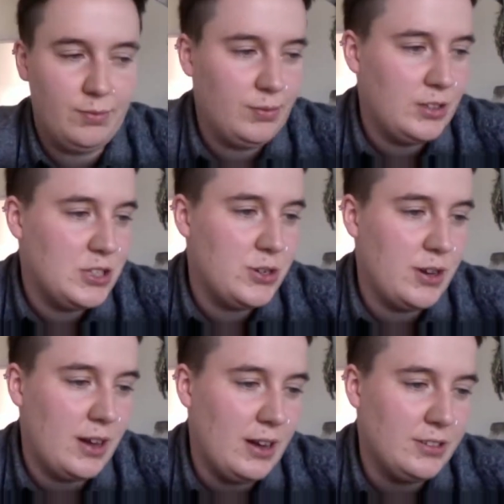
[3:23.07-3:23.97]
Did
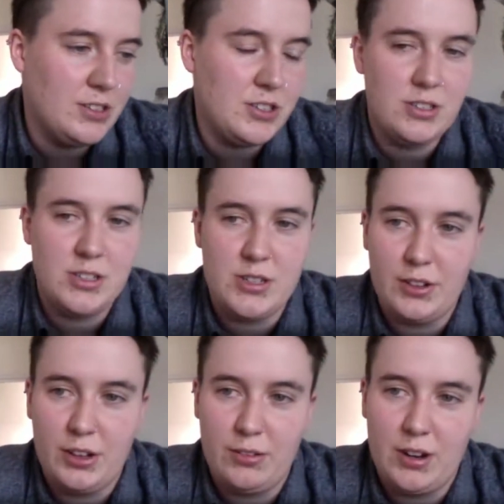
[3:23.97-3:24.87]
you
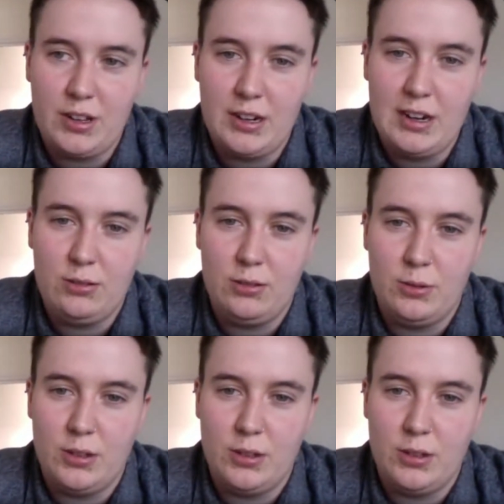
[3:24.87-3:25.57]
ever get writing any longer ones?